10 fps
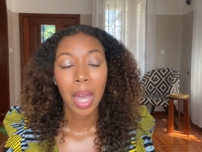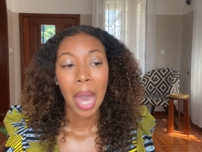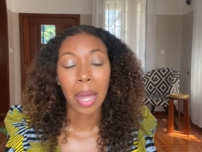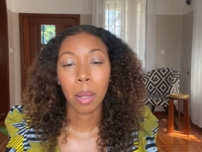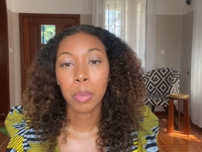
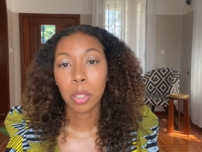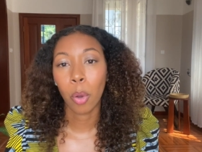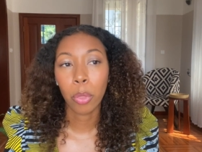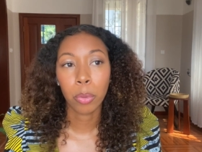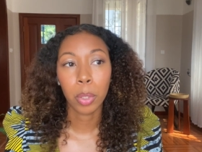And I'm
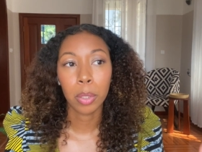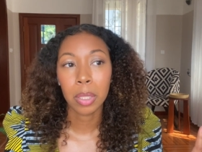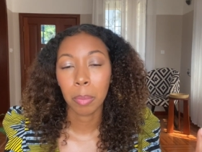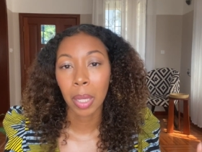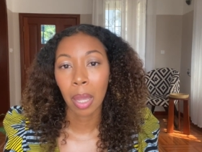so thrilled
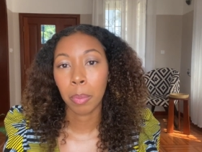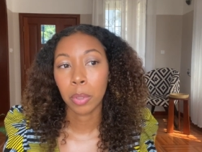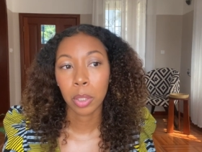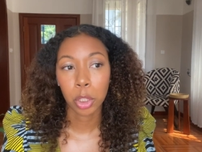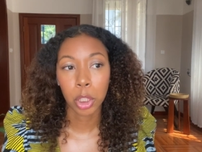to be able
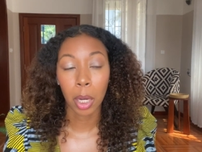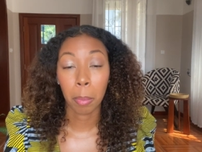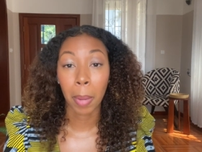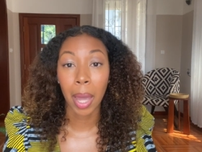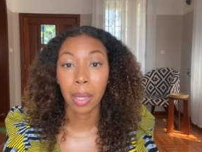to share
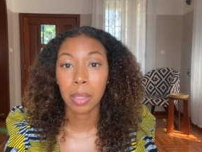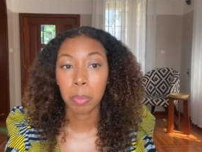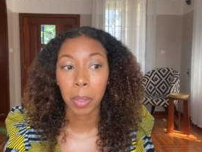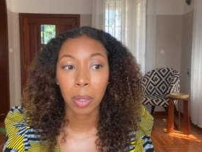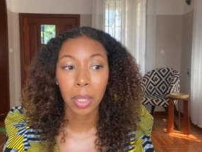my
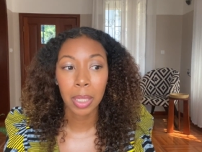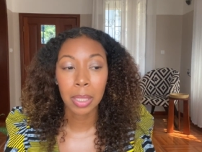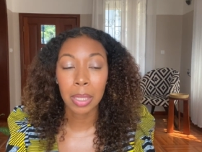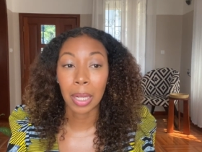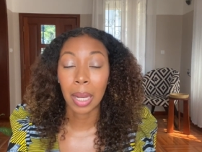experience and